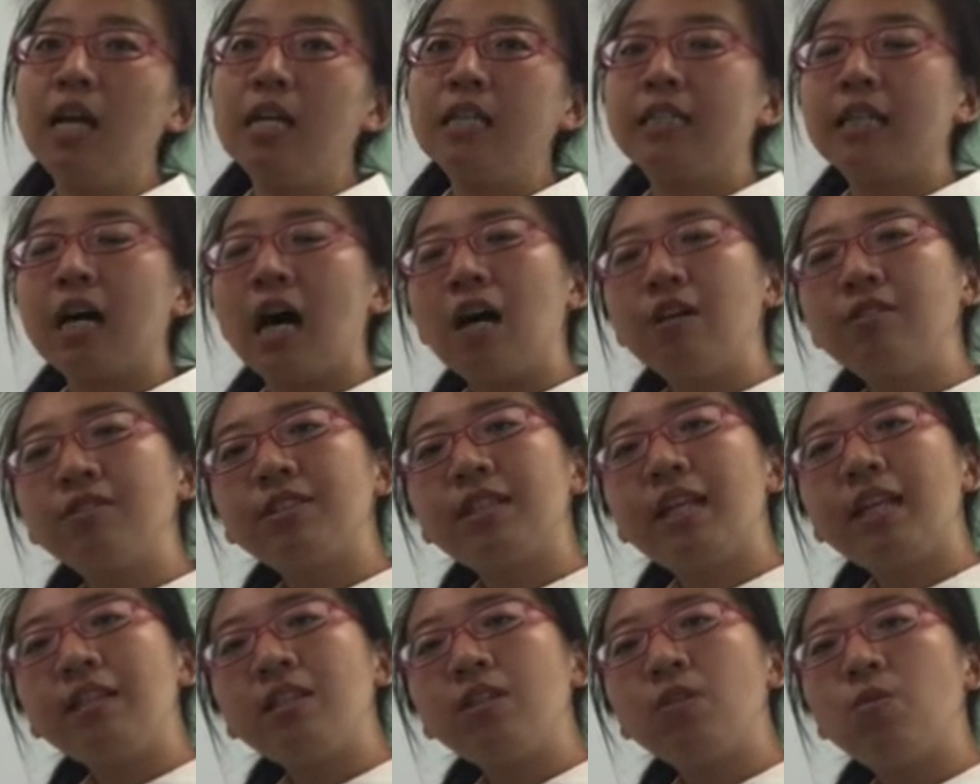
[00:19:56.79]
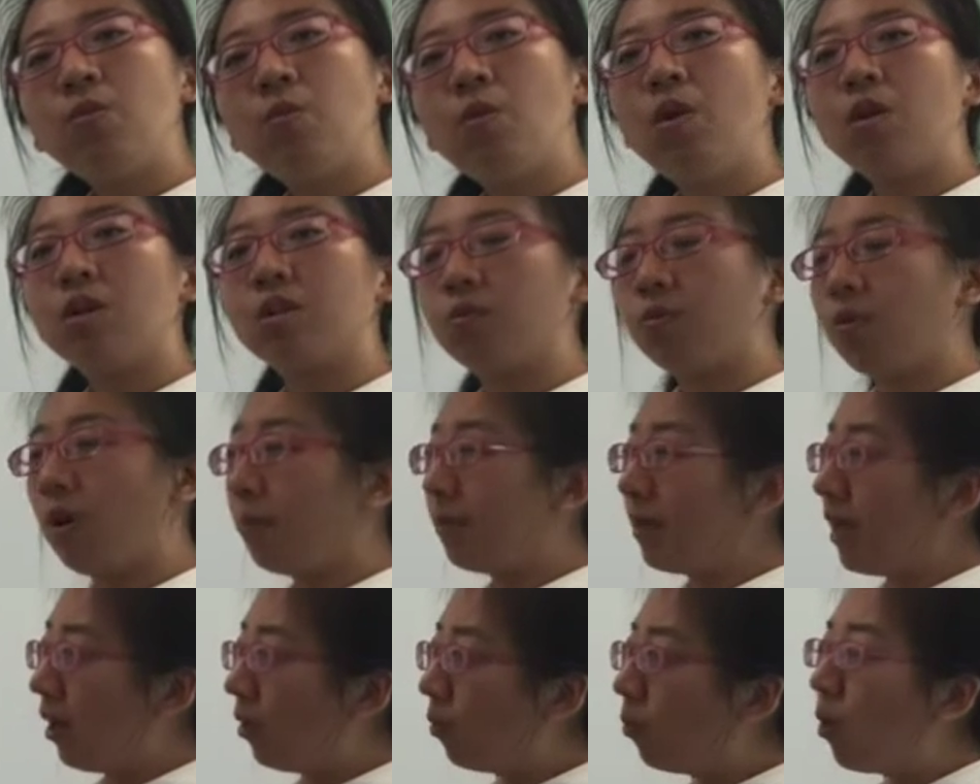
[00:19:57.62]
The outstanding work will
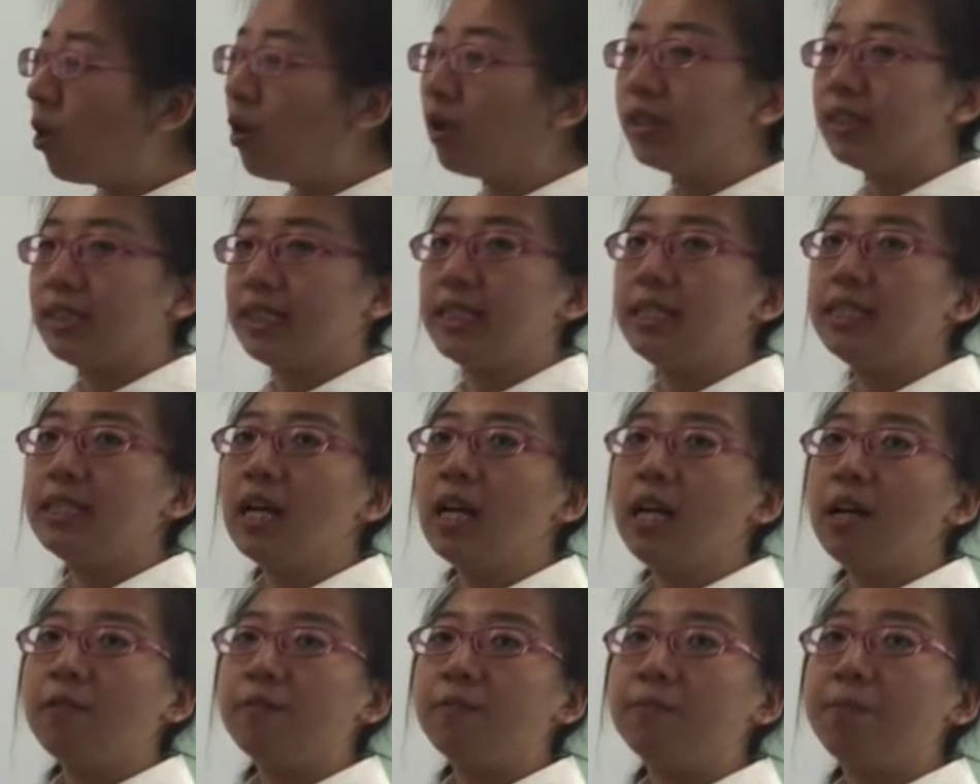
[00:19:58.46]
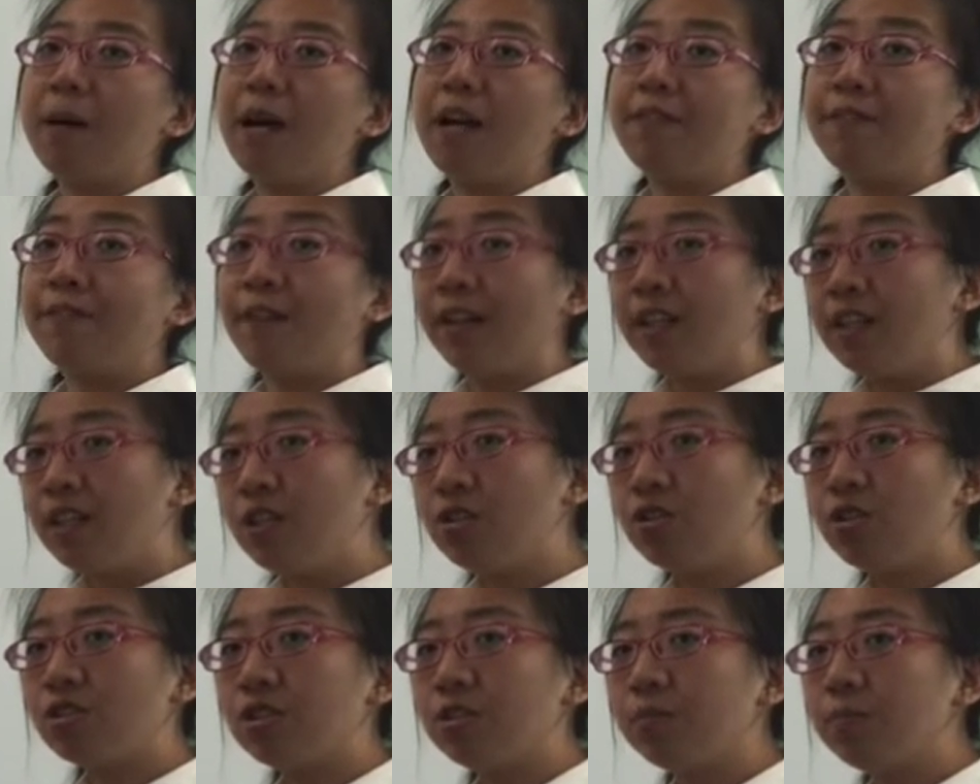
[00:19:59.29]
be awarded by
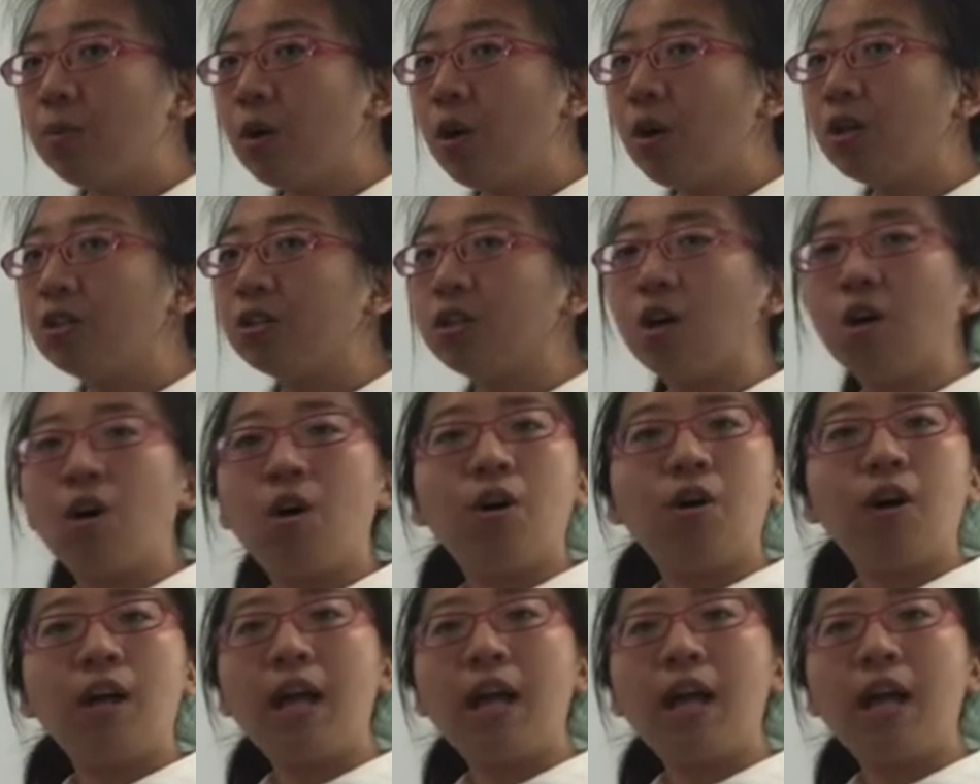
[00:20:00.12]
financial support or